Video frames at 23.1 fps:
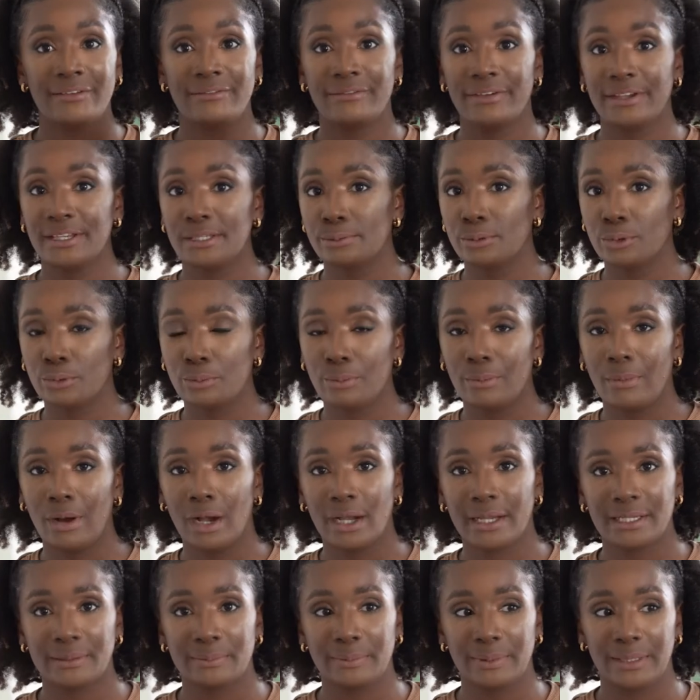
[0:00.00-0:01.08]
Facebook
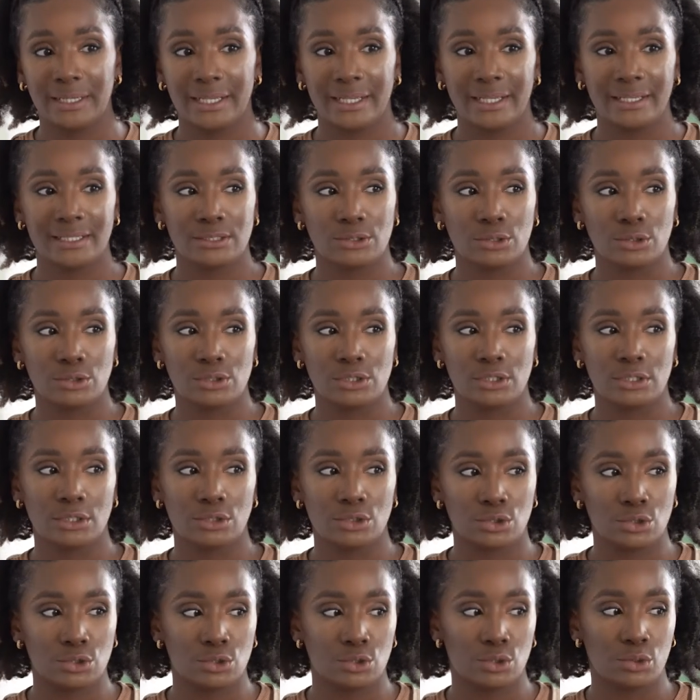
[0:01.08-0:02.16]
Marketplace. Those are the
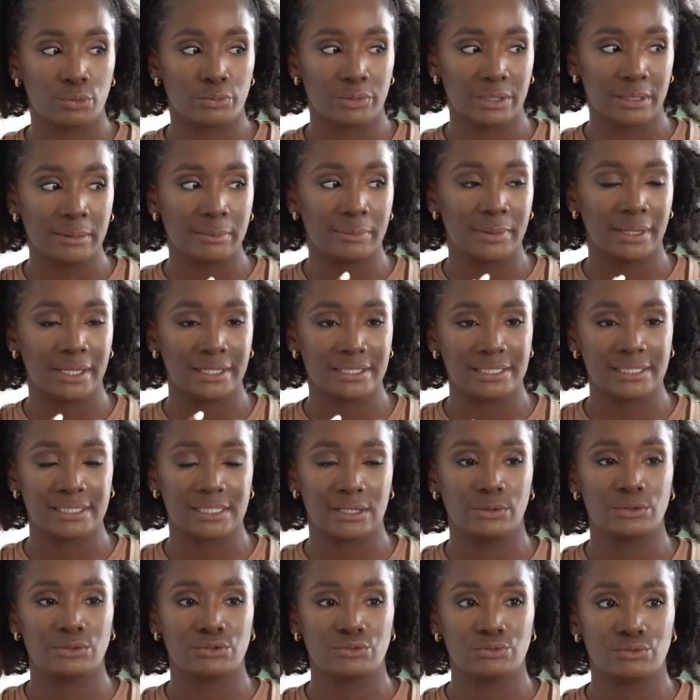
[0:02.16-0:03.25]
three places I
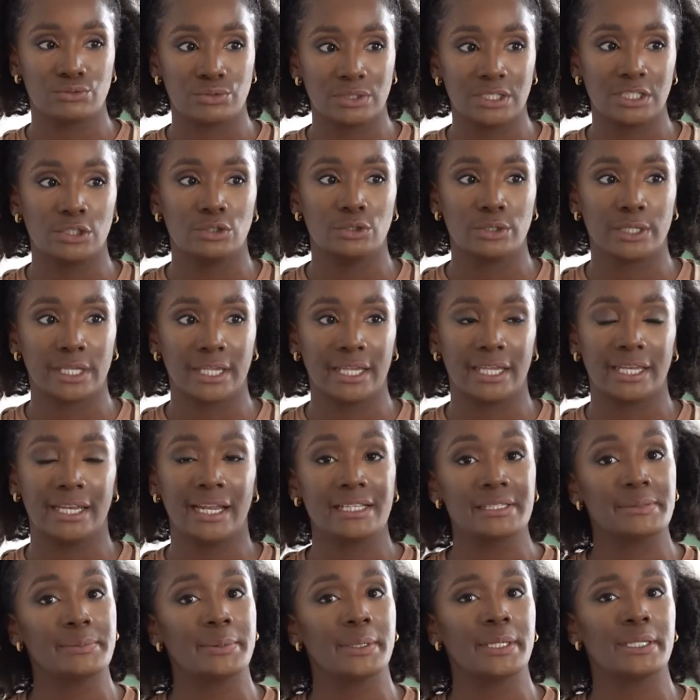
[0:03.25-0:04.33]
was really looking, and
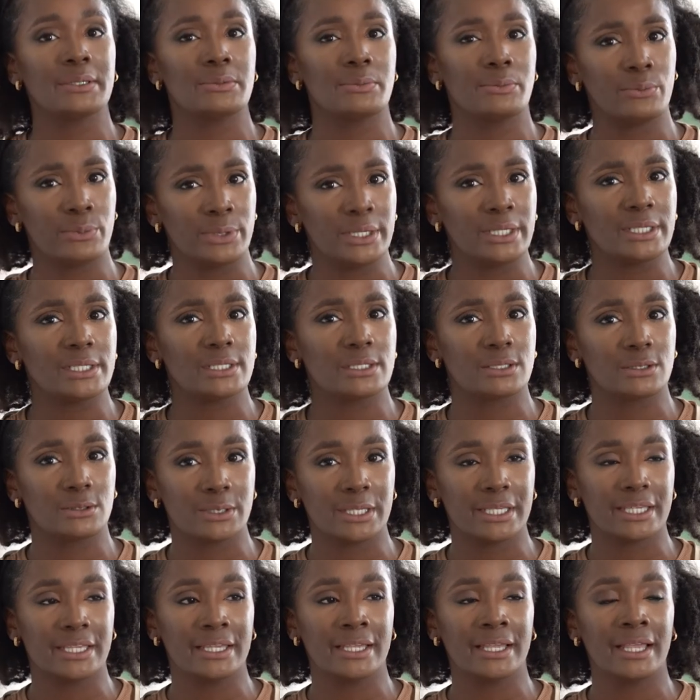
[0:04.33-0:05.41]
I spent weeks
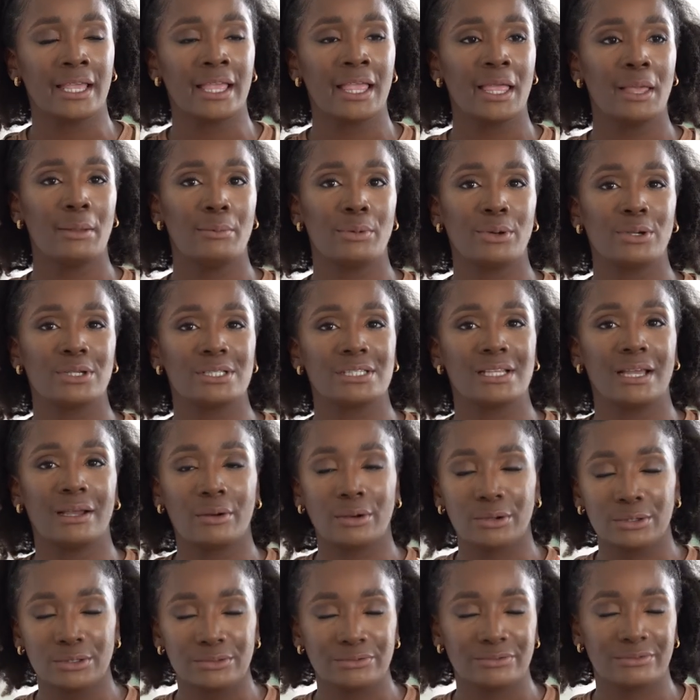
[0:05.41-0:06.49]
looking because I
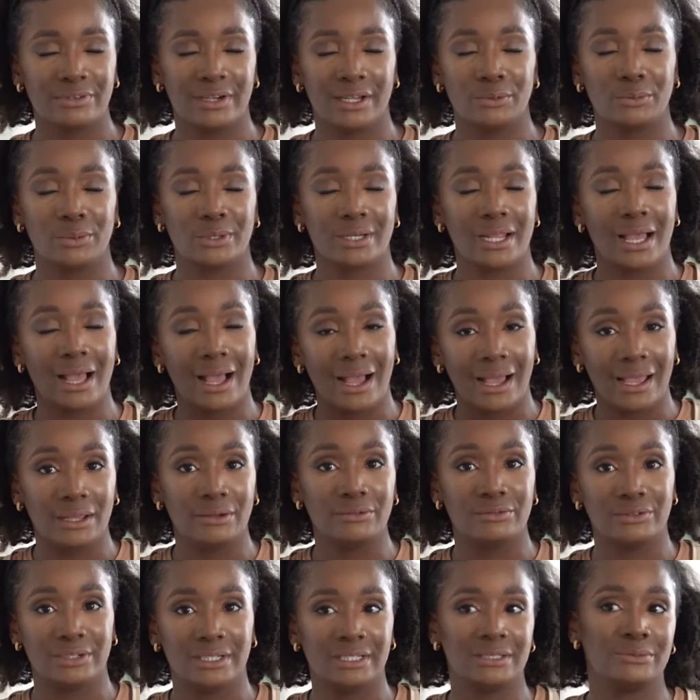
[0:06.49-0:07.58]
couldn't find what I
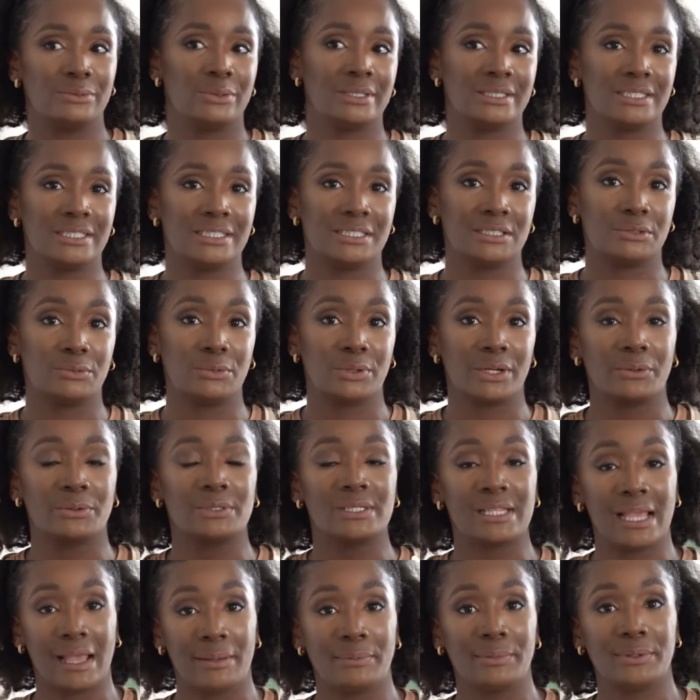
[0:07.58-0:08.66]
really wanted and what I
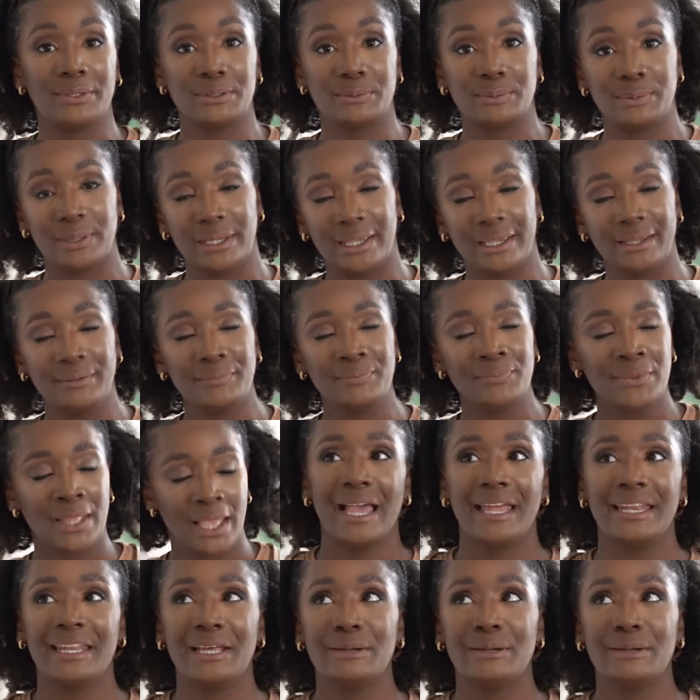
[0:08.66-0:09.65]
was happy to pay. And